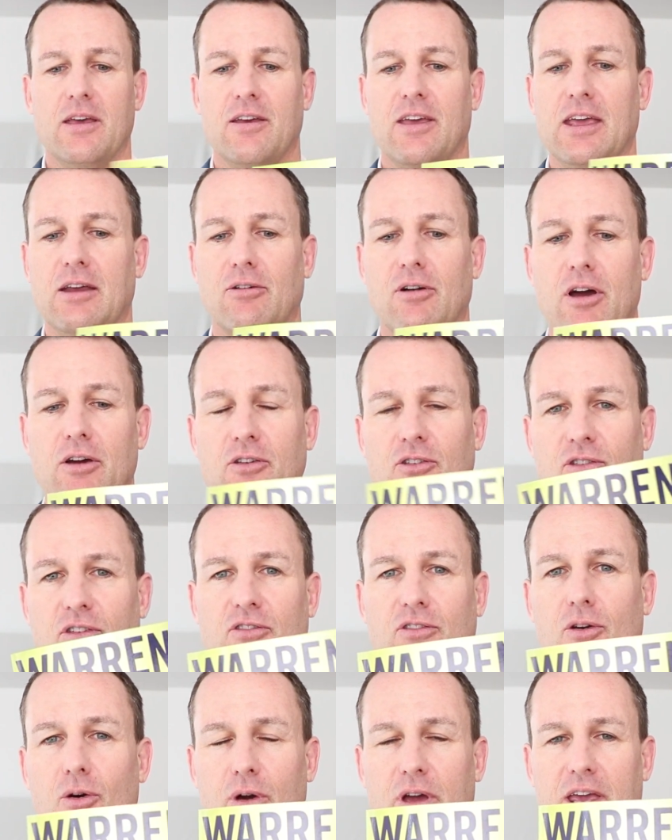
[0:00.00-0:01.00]
heroes,
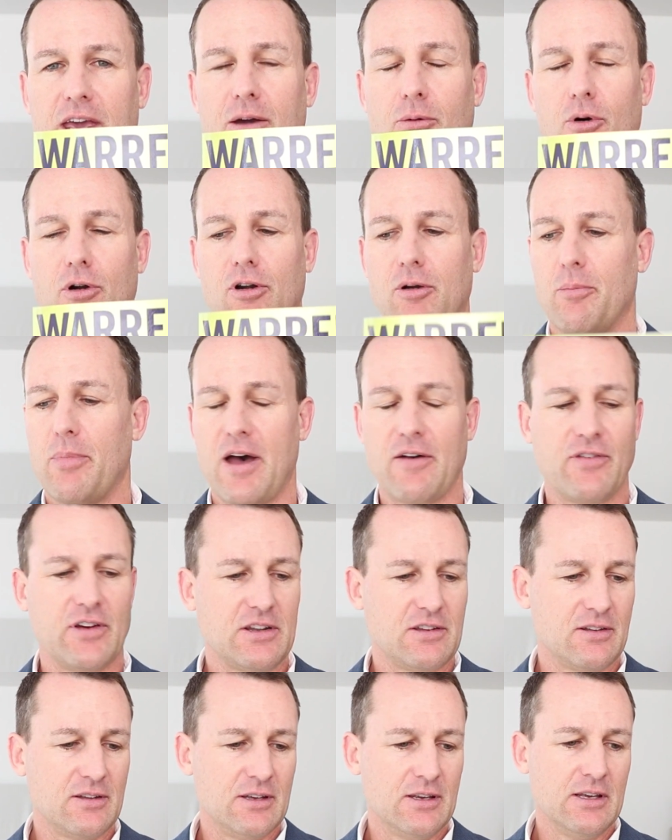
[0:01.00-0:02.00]
this guy here, Warren
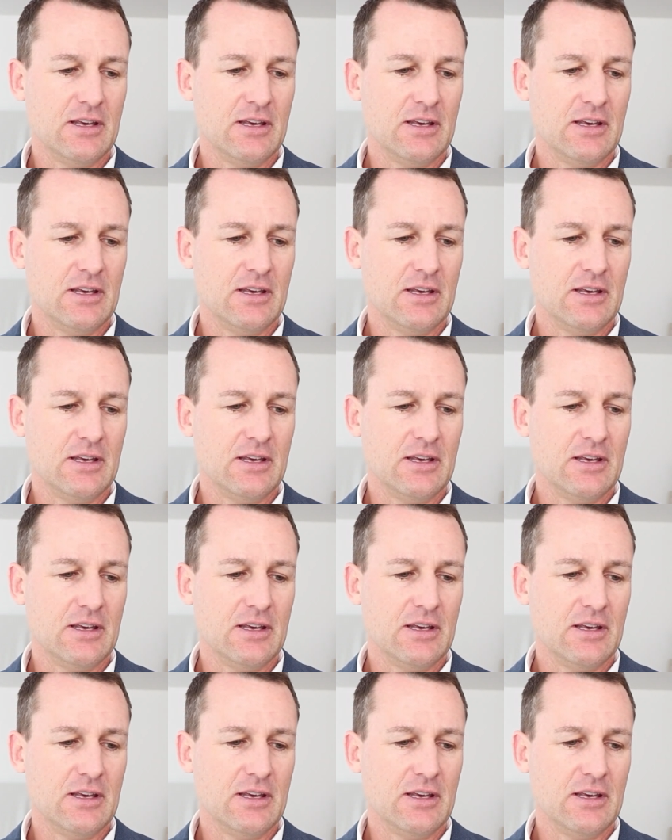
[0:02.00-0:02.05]
Buffett,